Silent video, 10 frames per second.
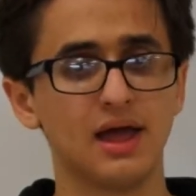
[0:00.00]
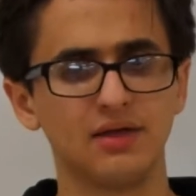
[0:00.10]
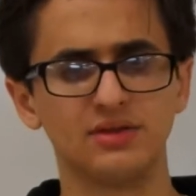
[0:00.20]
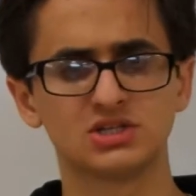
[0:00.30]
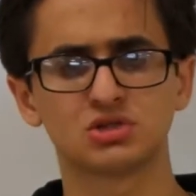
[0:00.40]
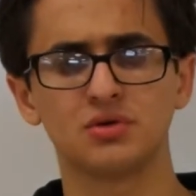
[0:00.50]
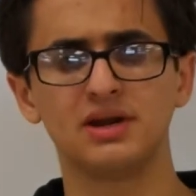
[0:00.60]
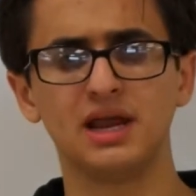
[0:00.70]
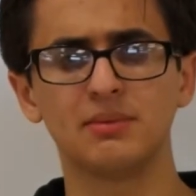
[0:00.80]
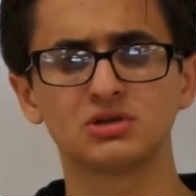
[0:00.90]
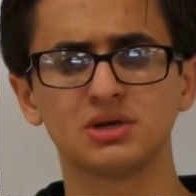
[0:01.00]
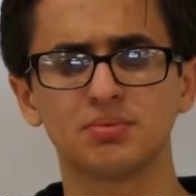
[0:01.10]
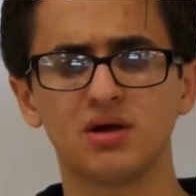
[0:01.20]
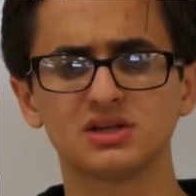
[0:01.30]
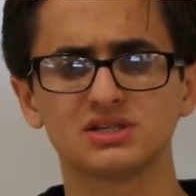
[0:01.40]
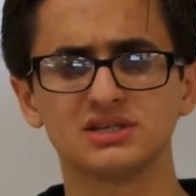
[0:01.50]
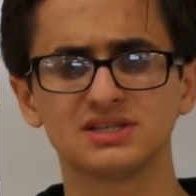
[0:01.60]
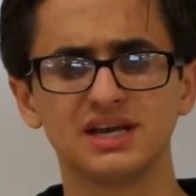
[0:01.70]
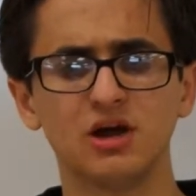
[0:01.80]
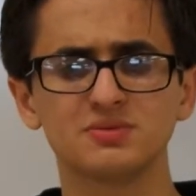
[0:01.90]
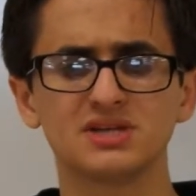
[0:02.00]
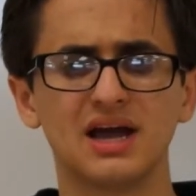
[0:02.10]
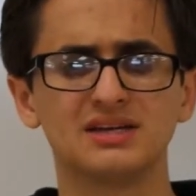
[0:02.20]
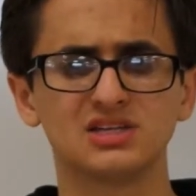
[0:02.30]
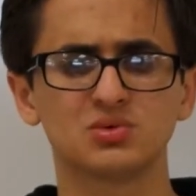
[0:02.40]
This 3D imaging process can help scientists